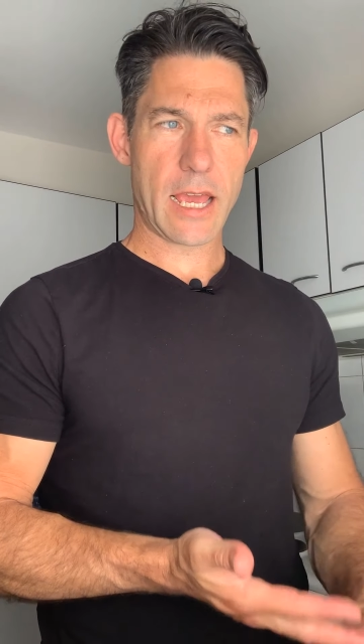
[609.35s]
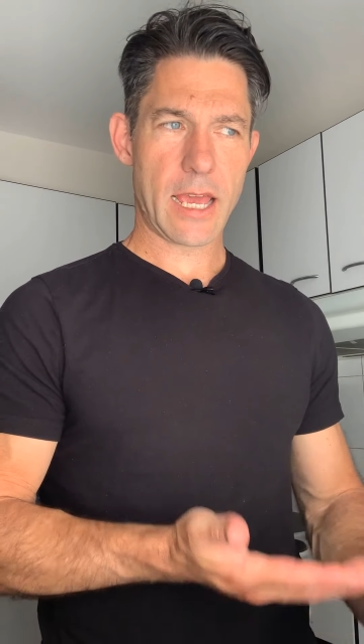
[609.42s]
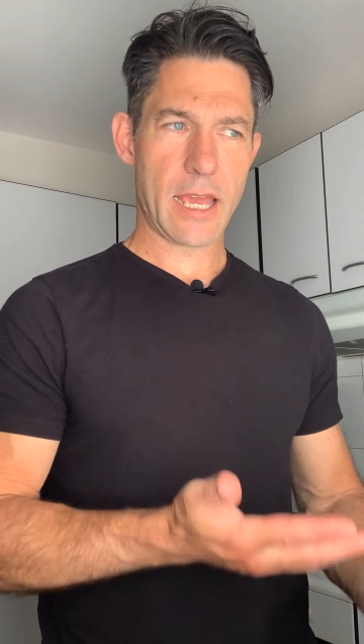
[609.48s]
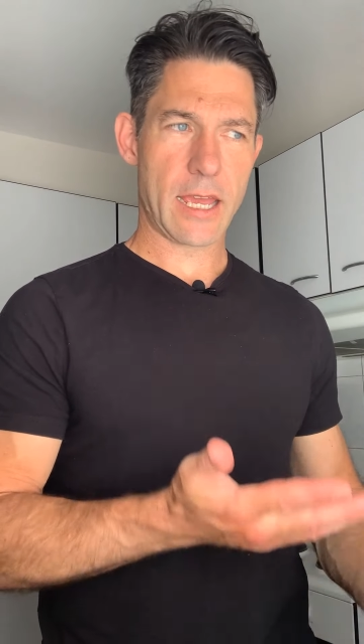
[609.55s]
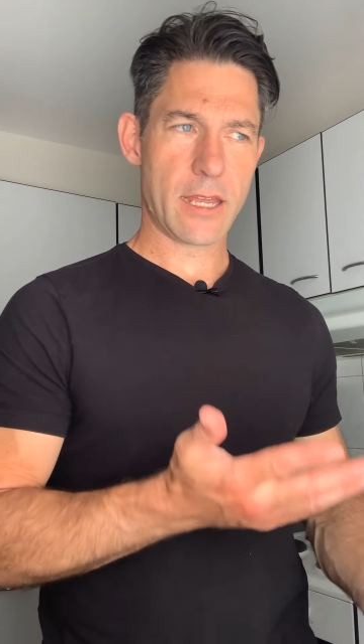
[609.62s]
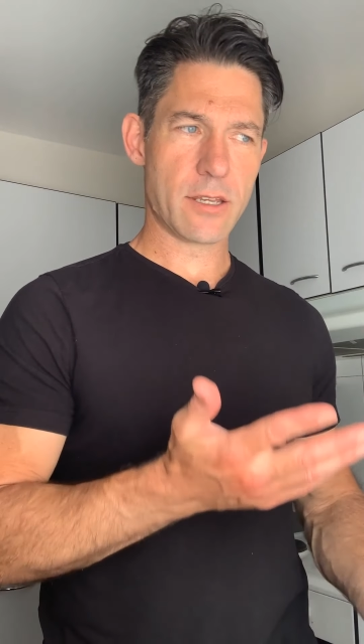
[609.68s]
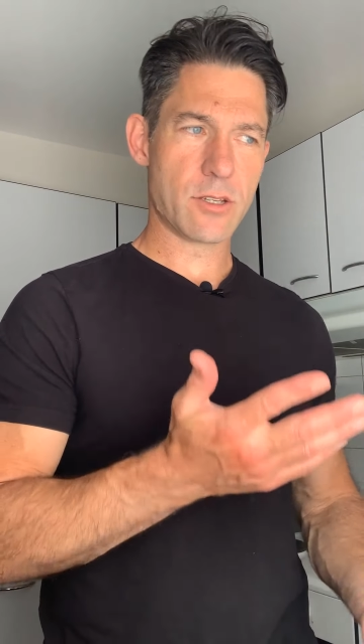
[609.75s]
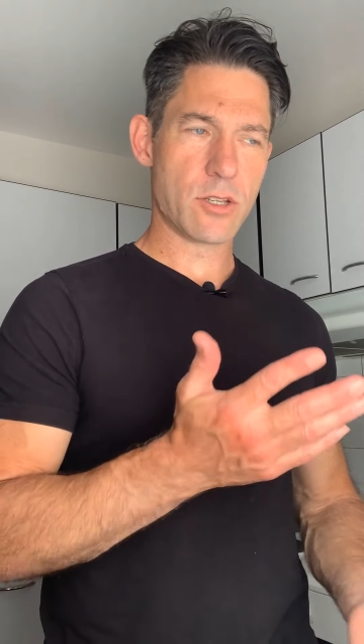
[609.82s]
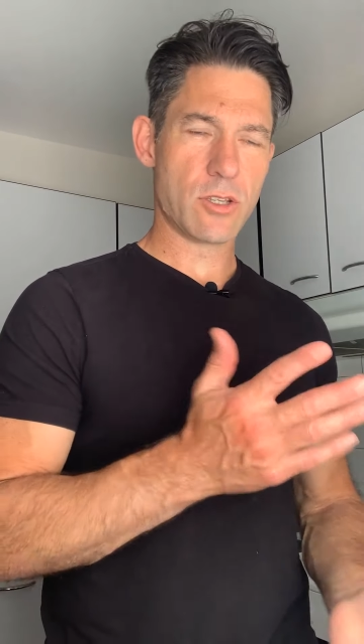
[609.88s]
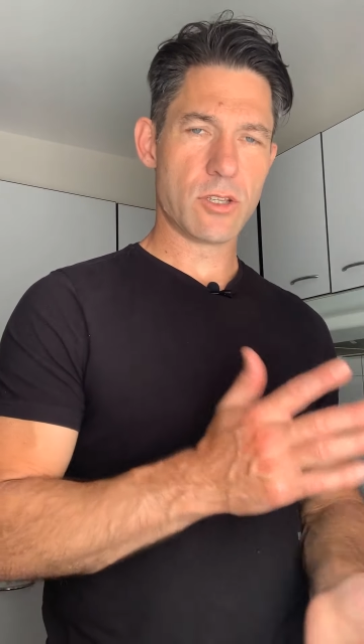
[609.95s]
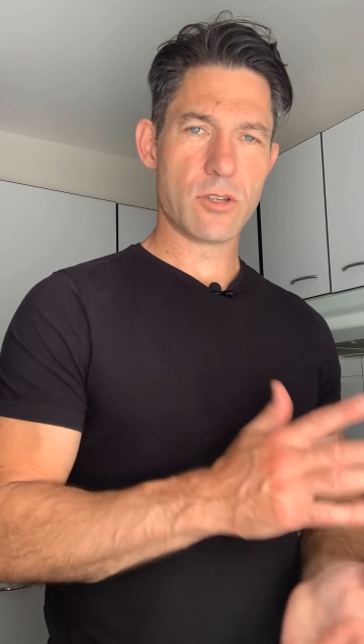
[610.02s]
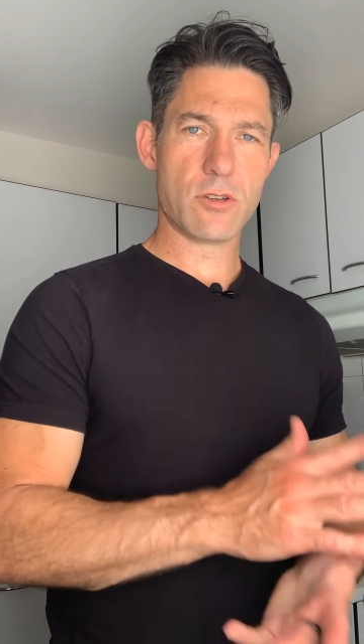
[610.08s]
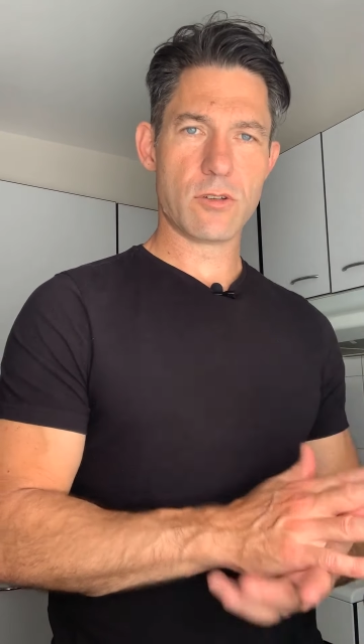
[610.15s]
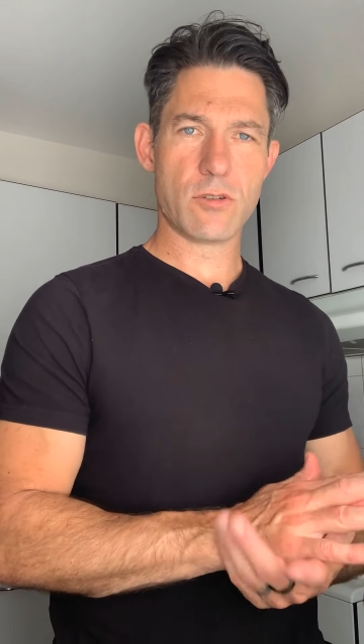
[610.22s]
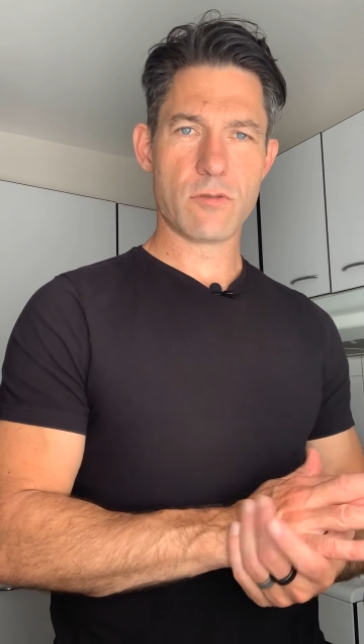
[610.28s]
and
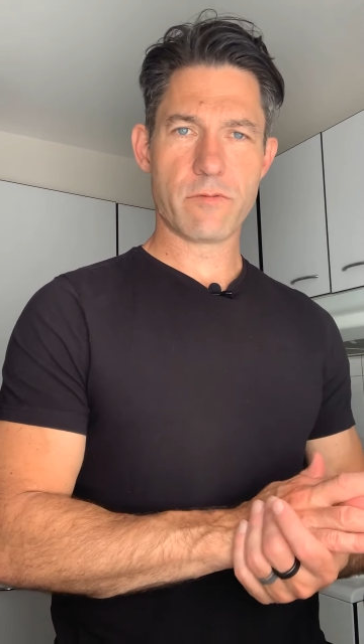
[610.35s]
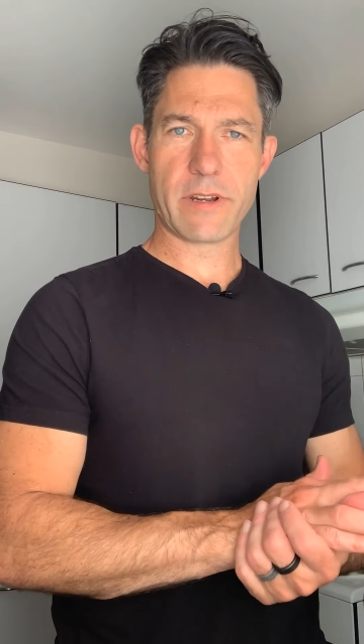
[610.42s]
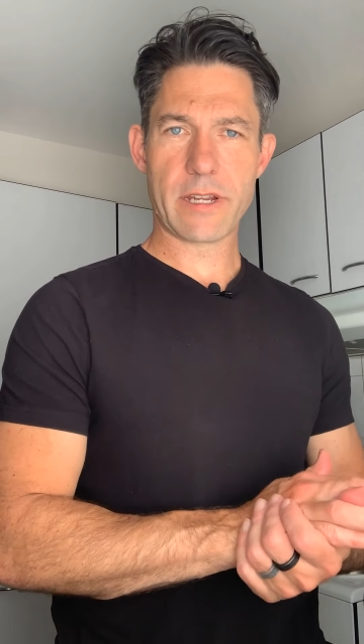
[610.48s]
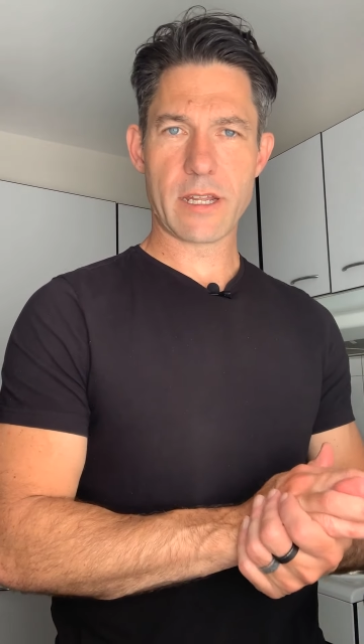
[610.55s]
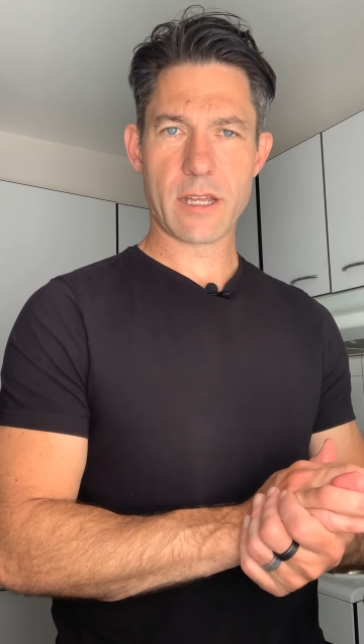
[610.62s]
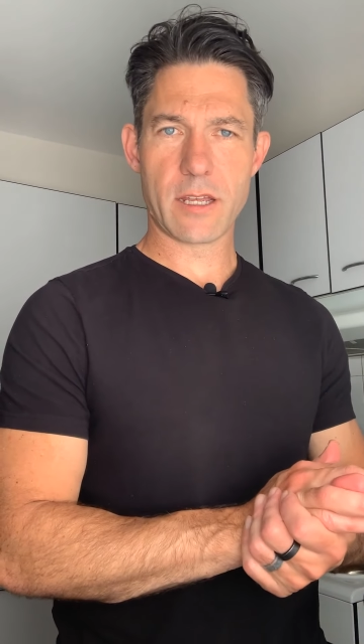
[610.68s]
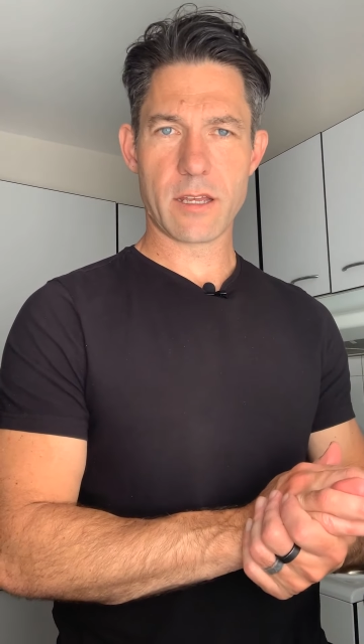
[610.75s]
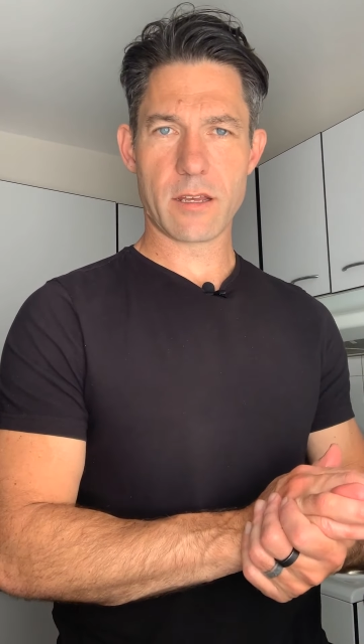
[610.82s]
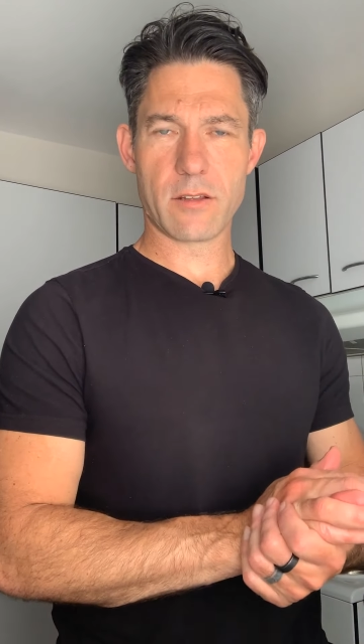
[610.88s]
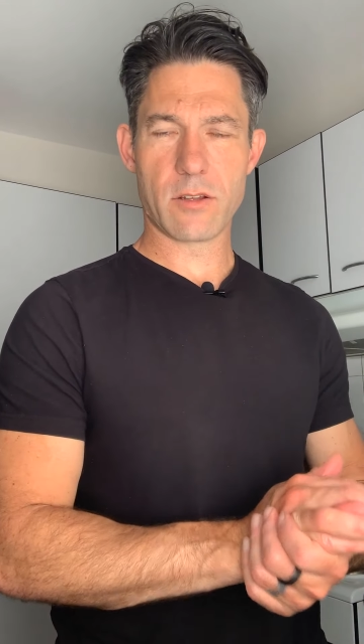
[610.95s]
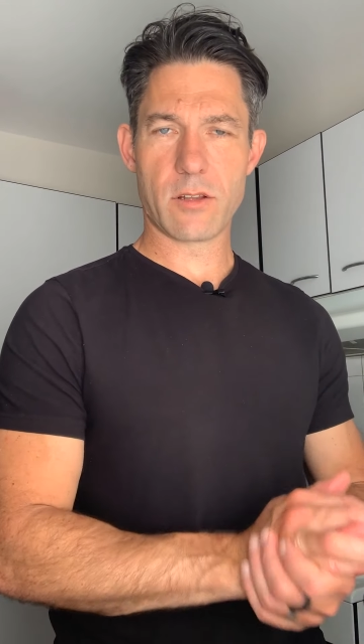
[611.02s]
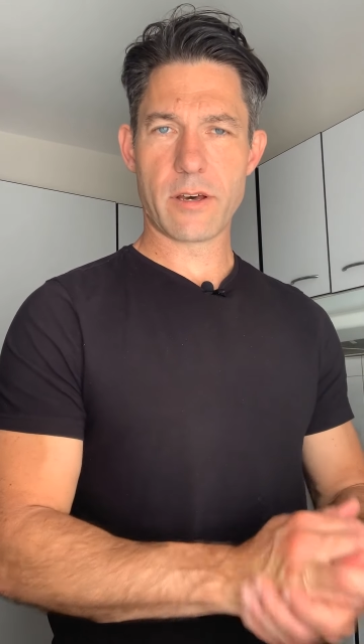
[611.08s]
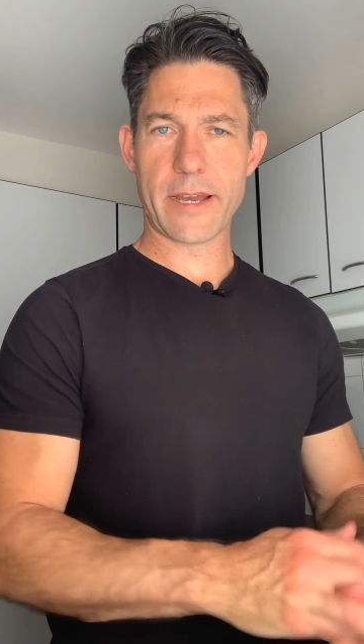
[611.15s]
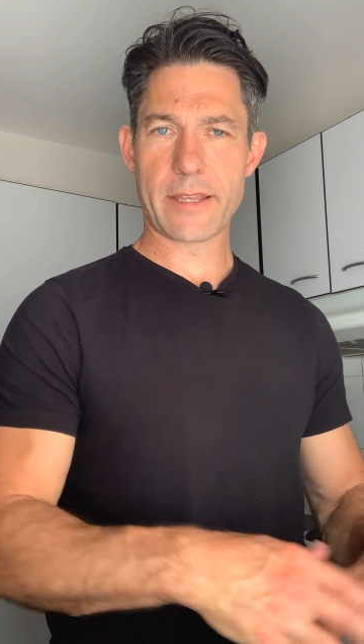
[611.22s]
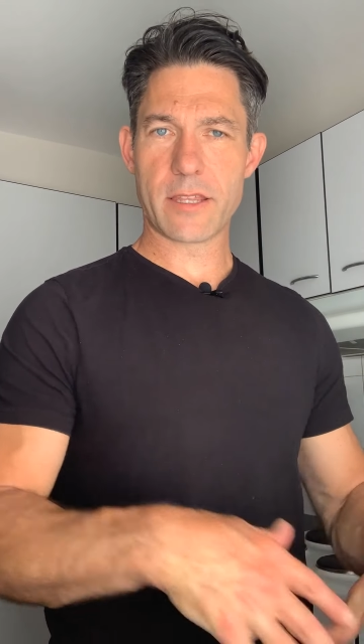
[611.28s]
you really
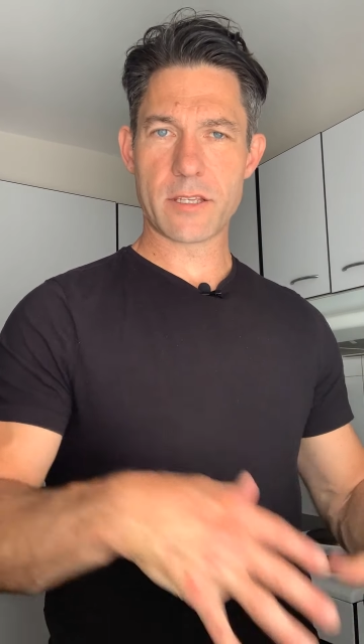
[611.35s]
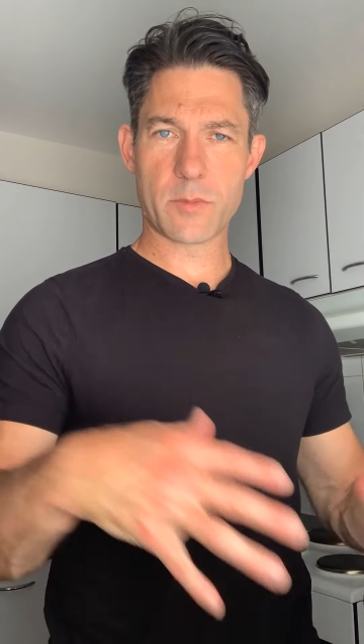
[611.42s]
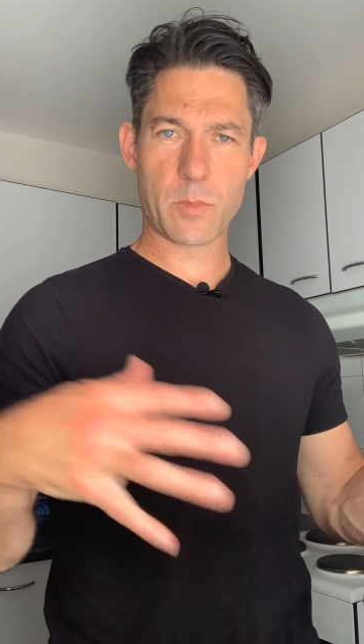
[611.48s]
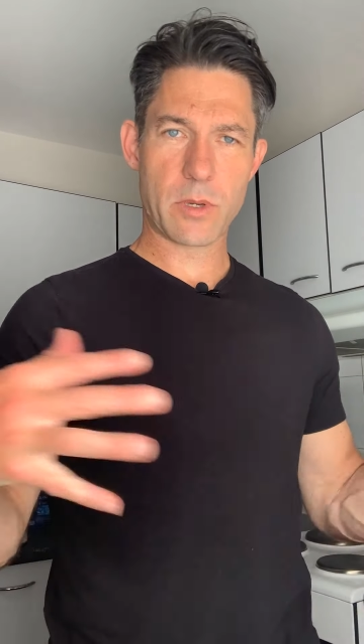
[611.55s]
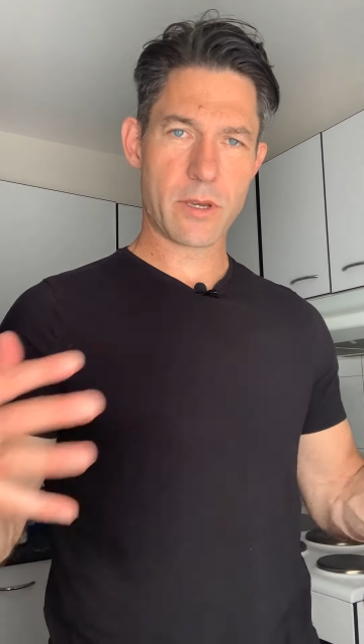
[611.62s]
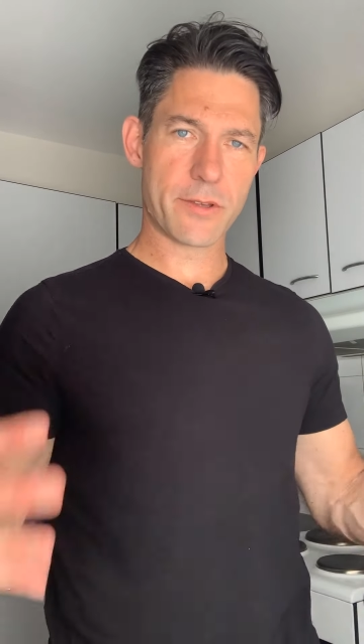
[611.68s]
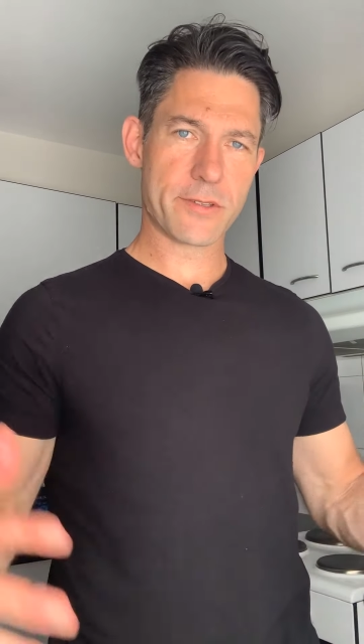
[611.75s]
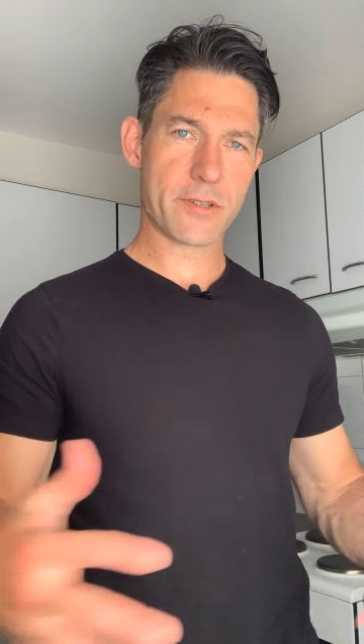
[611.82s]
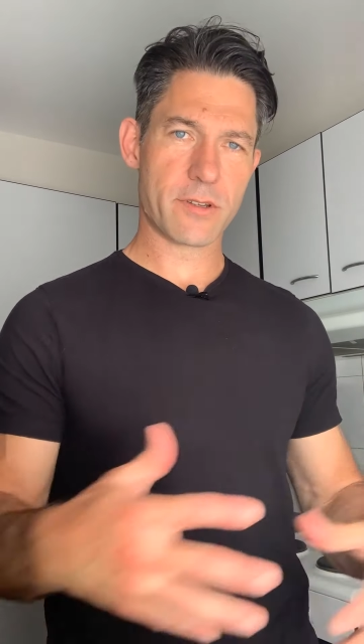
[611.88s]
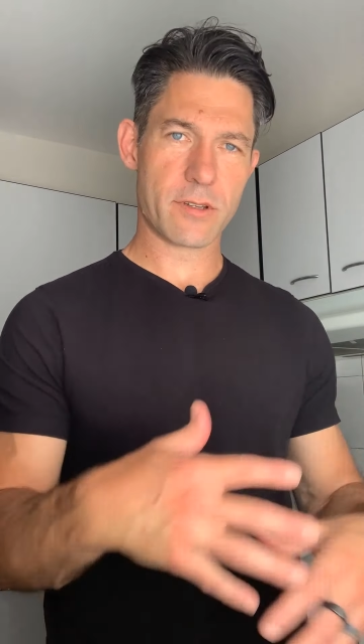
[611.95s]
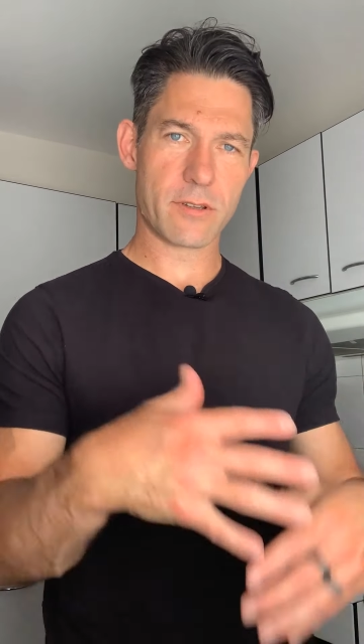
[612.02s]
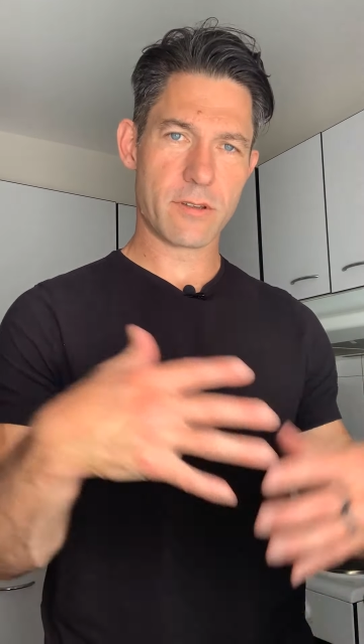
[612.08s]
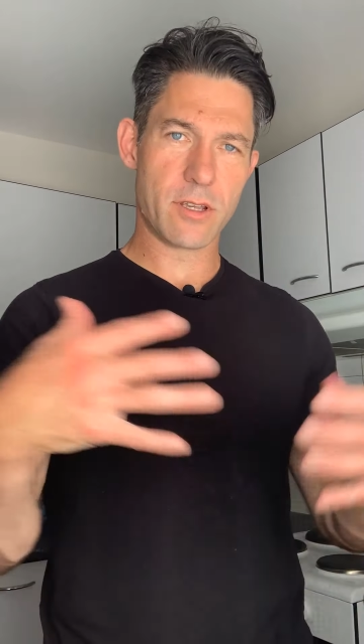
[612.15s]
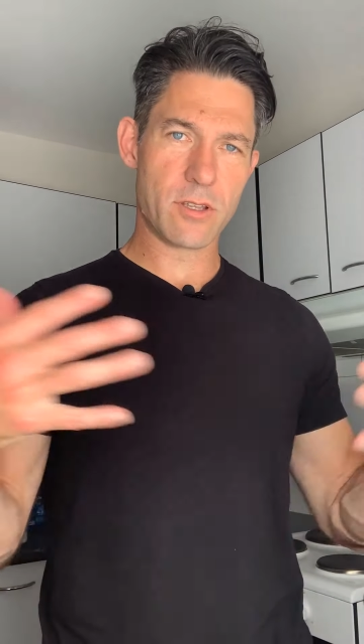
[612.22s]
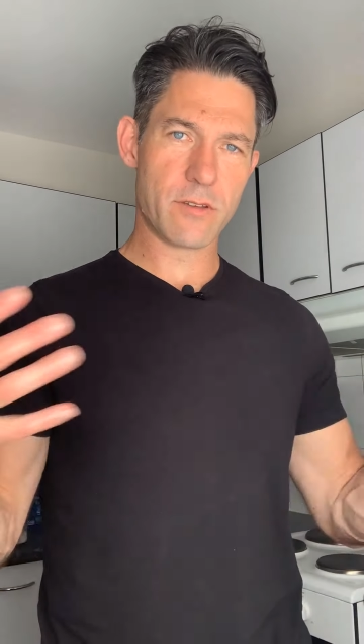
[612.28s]
like this person,